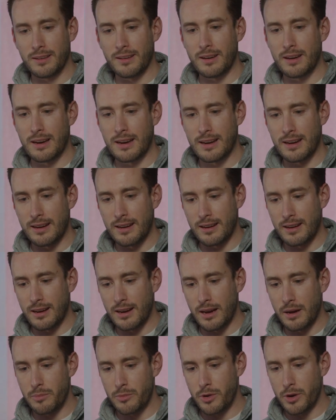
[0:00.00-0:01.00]

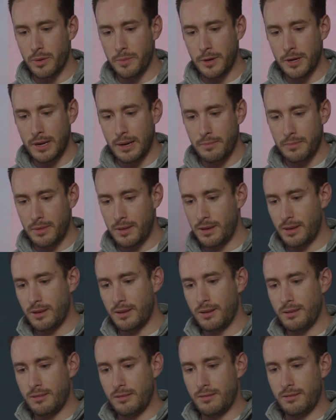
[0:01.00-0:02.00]
I'm Roman. I'm
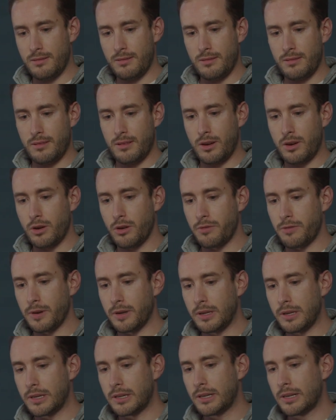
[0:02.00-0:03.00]
the
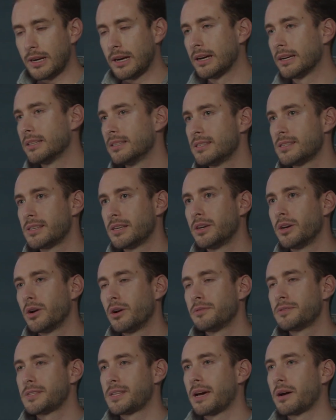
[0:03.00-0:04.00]
co-founder and CEO
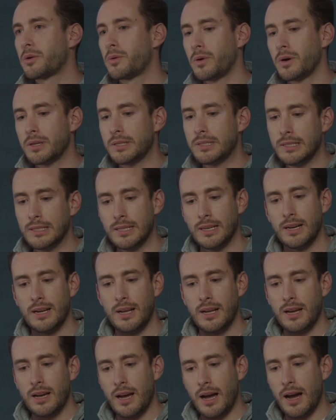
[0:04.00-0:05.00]
of StackOne.
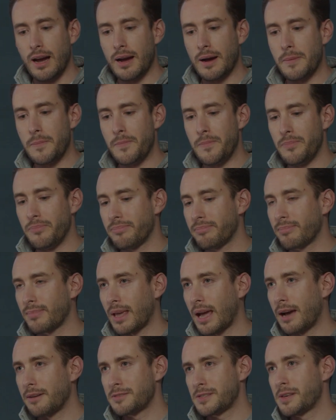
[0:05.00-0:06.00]

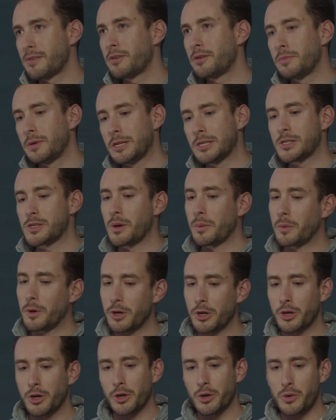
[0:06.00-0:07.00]
I have 7 minutes, so I'm going to
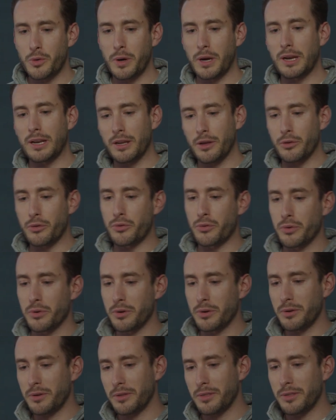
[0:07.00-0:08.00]
go quickly
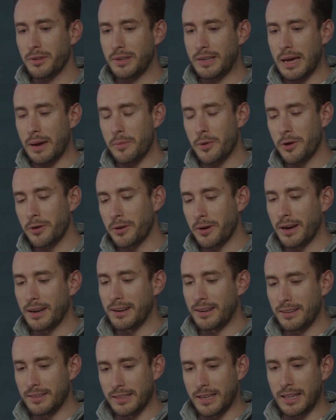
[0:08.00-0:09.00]
through the demo, and
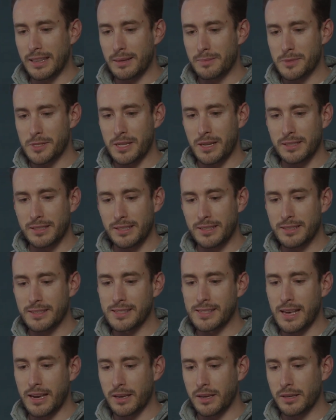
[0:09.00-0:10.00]
I'll get them started in a
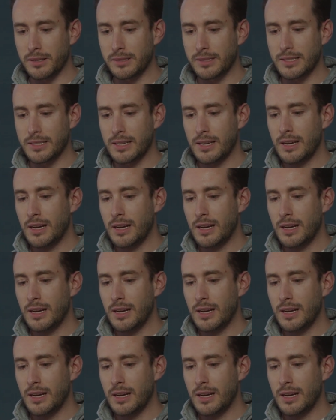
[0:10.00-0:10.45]
second.